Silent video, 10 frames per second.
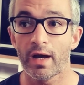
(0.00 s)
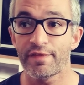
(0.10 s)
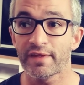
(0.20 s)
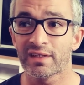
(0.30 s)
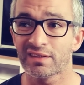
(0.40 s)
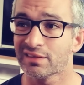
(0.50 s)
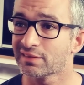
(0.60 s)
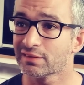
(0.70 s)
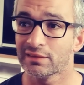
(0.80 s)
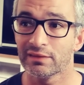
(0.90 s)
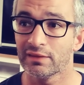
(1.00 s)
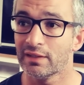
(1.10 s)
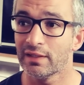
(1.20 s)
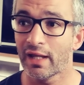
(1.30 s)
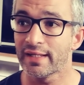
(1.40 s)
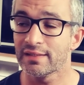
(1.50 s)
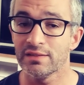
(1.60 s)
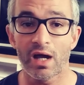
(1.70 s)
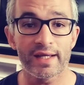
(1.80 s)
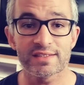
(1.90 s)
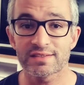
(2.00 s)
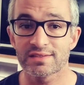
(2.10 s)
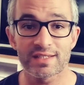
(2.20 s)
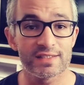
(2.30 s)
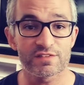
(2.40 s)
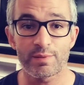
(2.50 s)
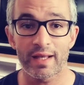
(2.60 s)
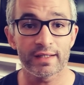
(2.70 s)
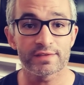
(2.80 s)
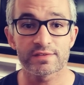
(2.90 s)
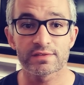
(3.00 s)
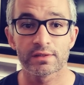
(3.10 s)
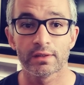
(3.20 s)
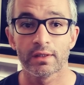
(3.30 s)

I think like 9 tins of pellets.